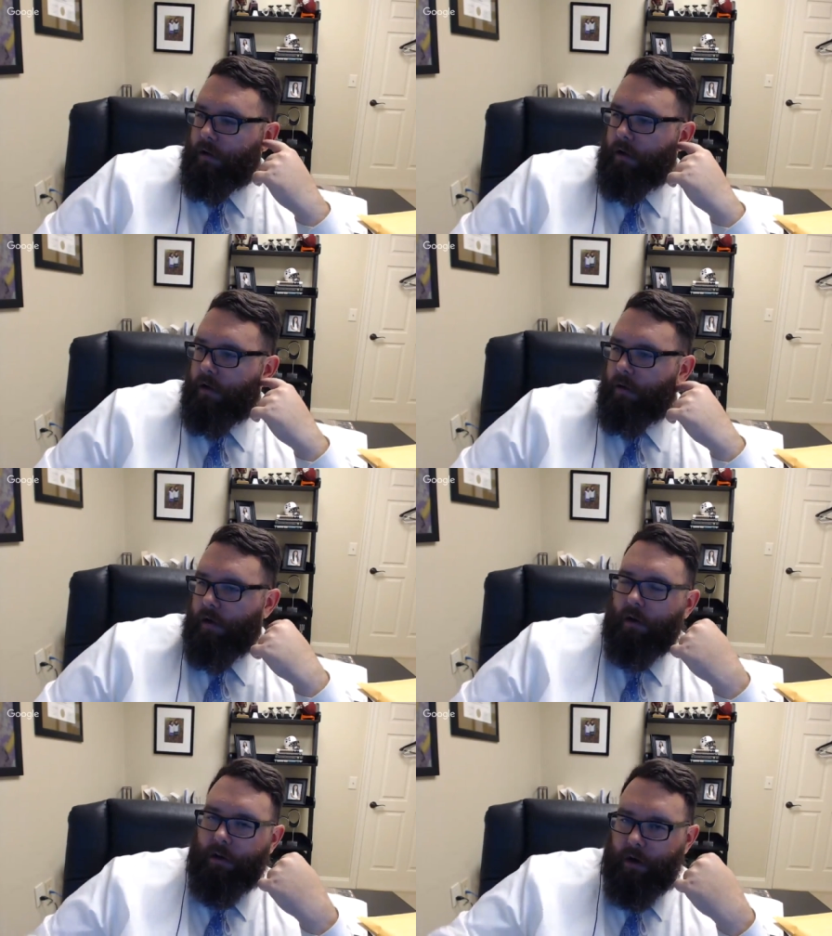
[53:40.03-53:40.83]

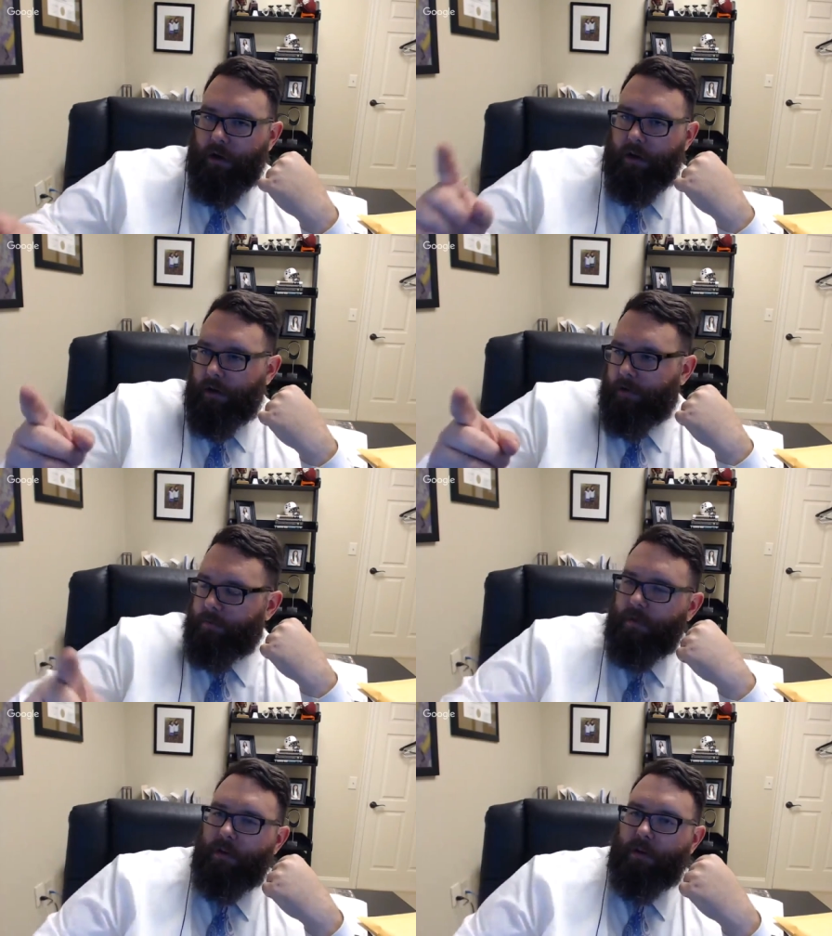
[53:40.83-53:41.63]
Oh,
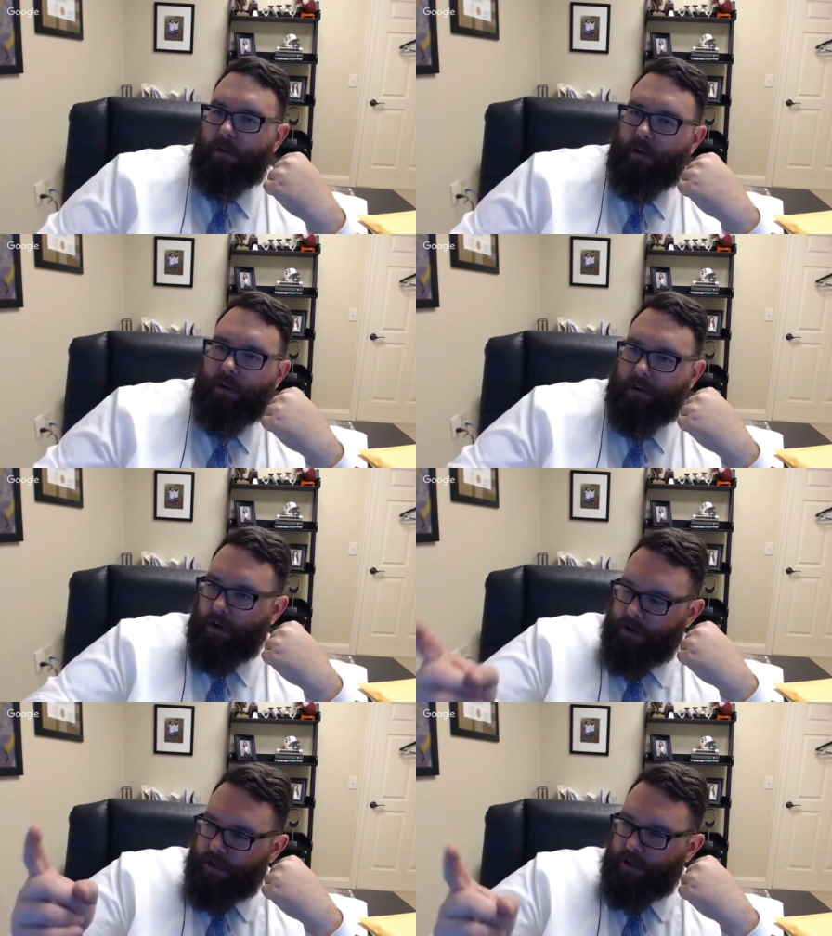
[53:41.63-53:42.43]
you're
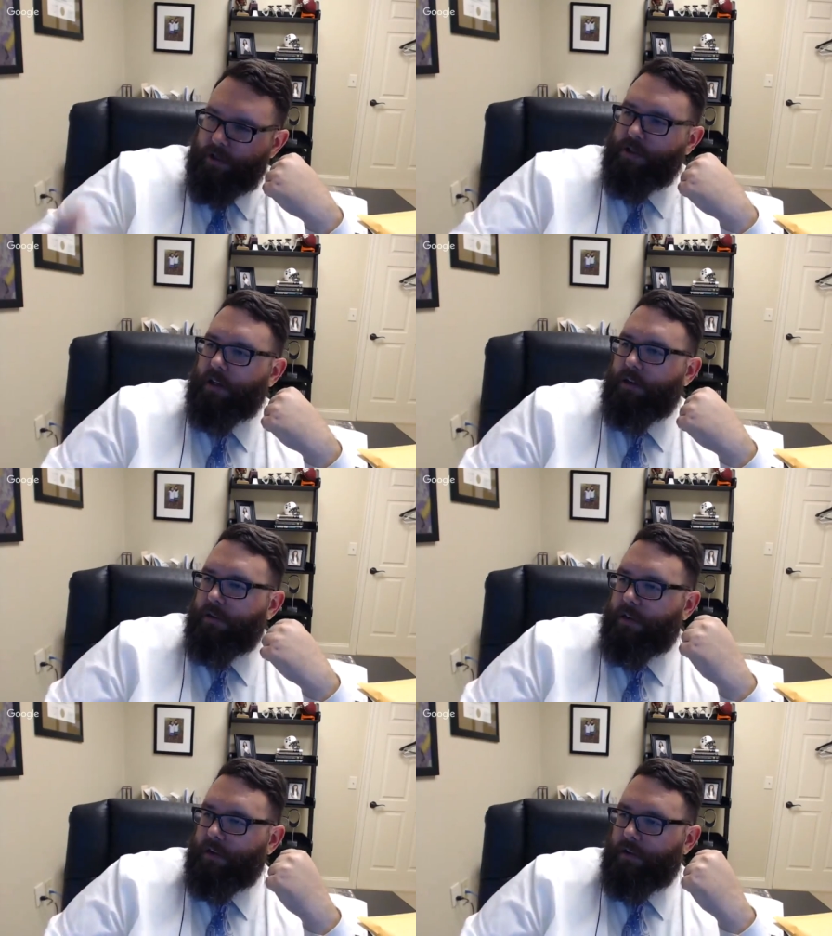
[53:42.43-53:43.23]
13 years old
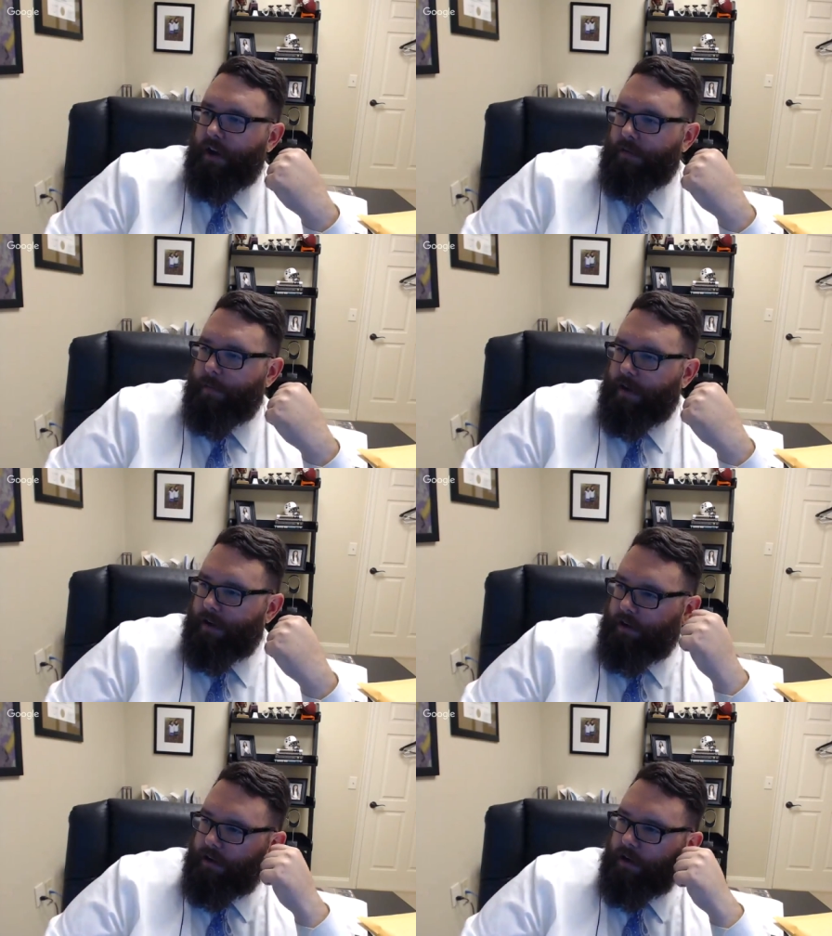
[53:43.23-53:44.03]
and don't have a
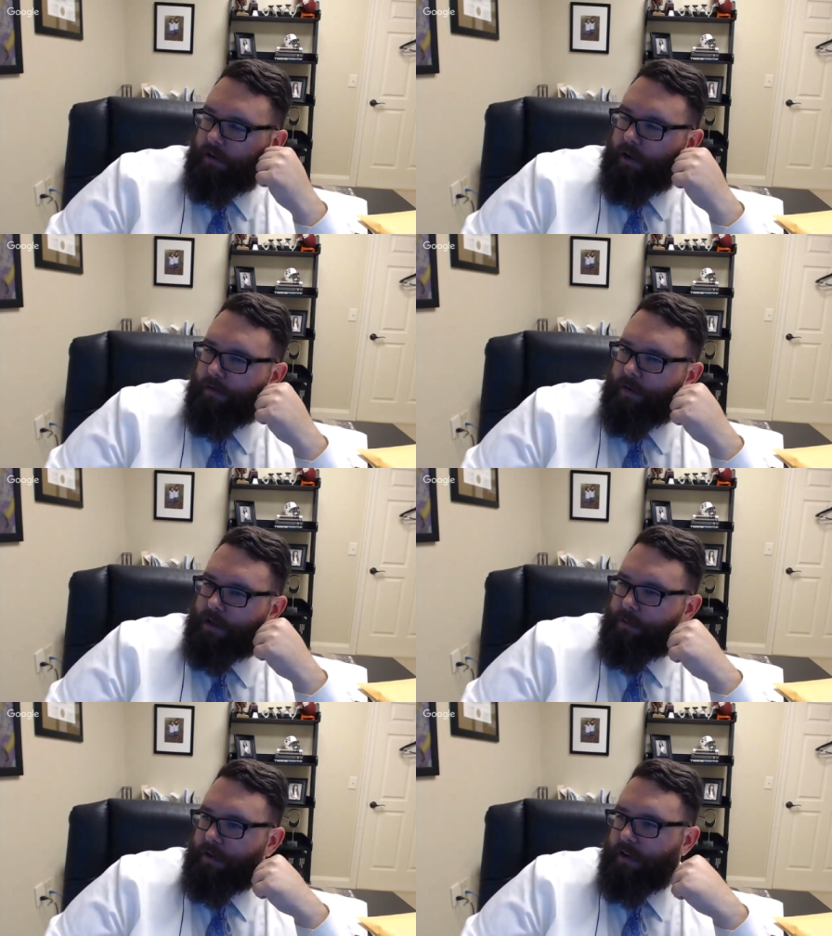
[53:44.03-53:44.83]
man, don't have a
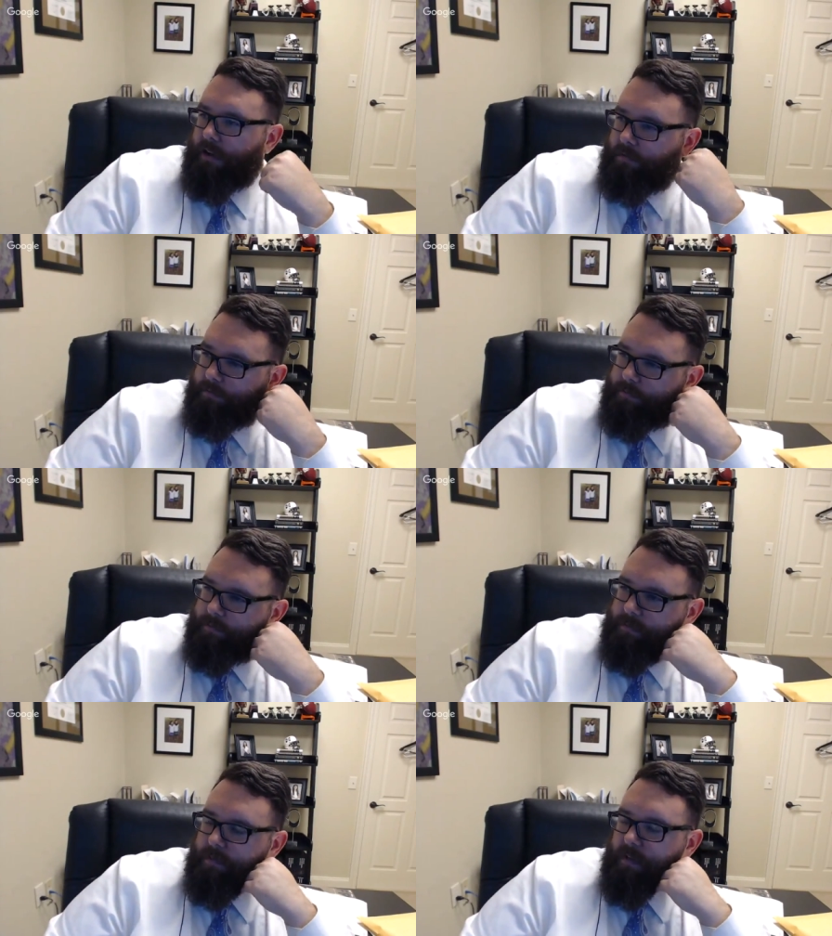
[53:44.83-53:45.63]
husband yet
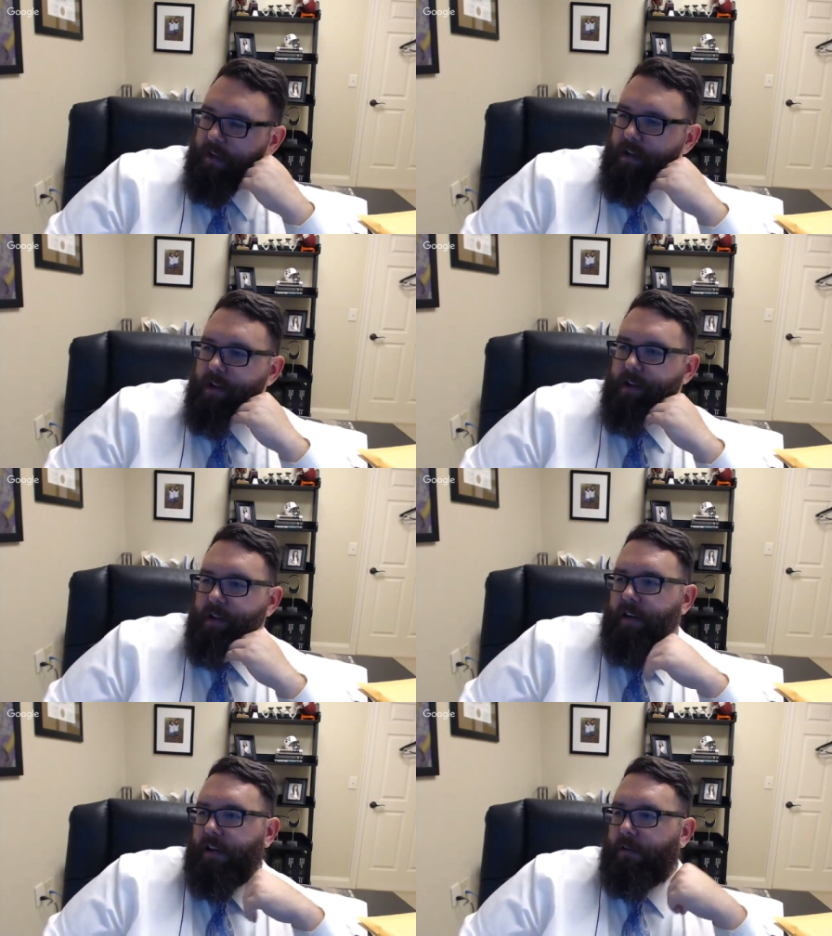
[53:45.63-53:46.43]

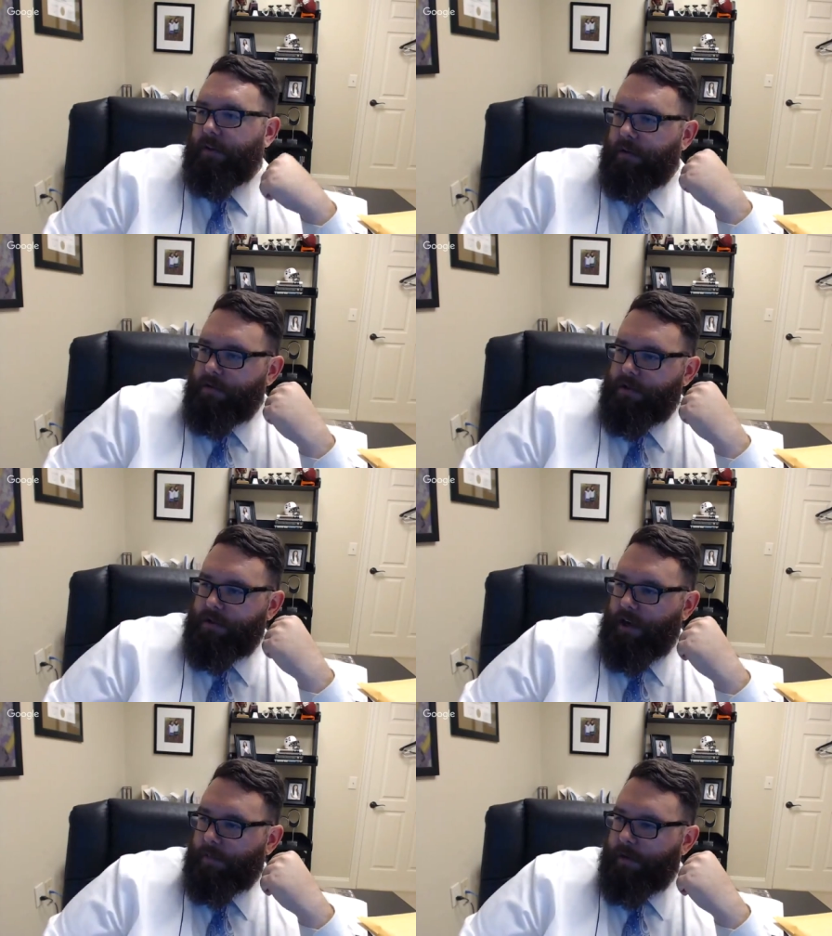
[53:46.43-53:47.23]
with those
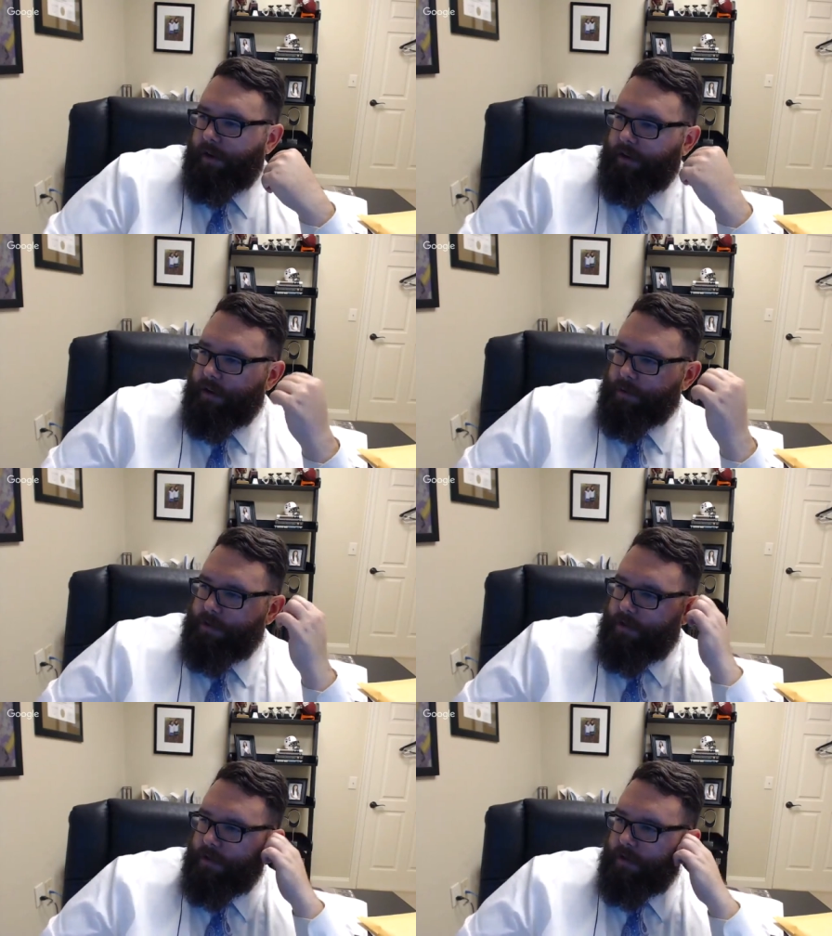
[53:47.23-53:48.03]
childbearing hips.